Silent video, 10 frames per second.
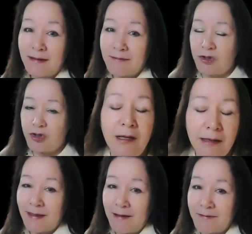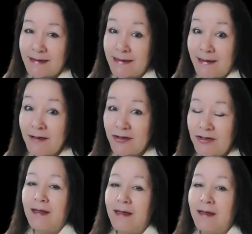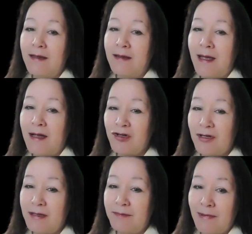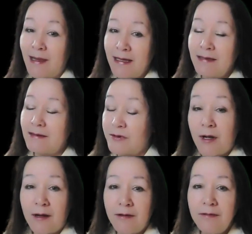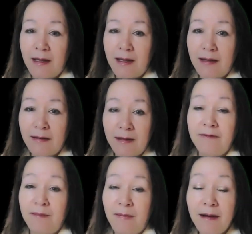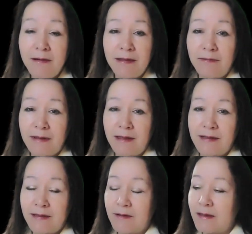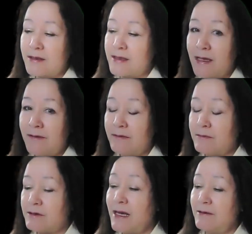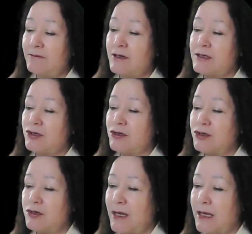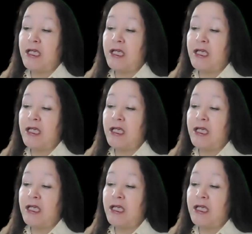That was not David's intention. He actually liked Saul and even married one of his daughters. David was waiting for his turn to be